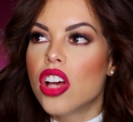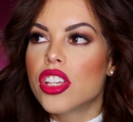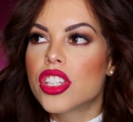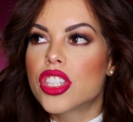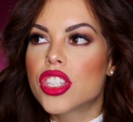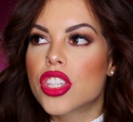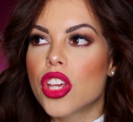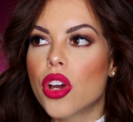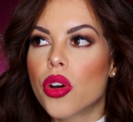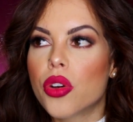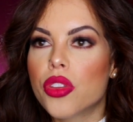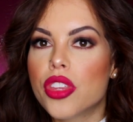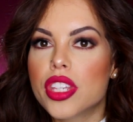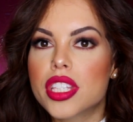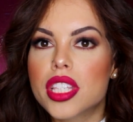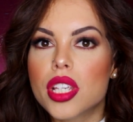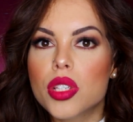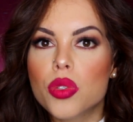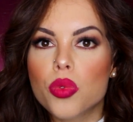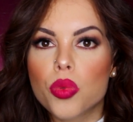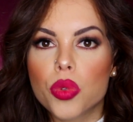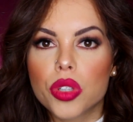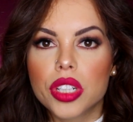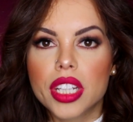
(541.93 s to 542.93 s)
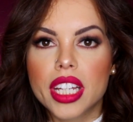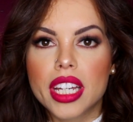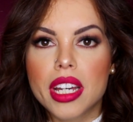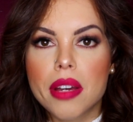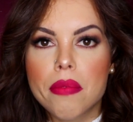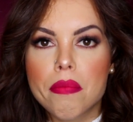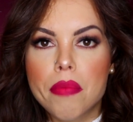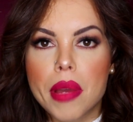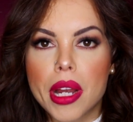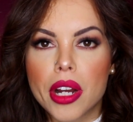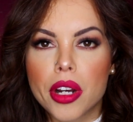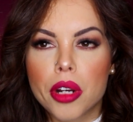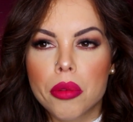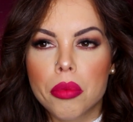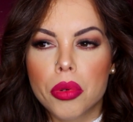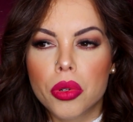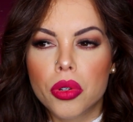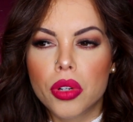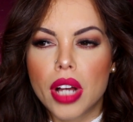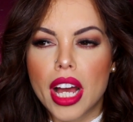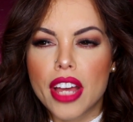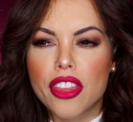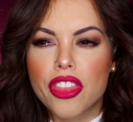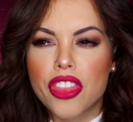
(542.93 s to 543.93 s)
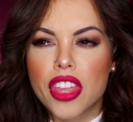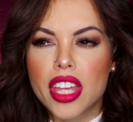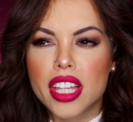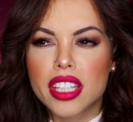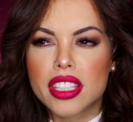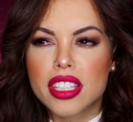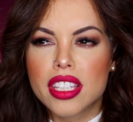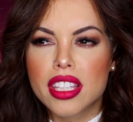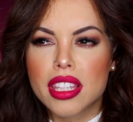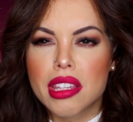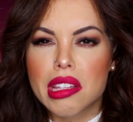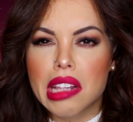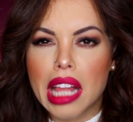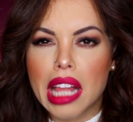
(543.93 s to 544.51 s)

So this is really comparable, I think, to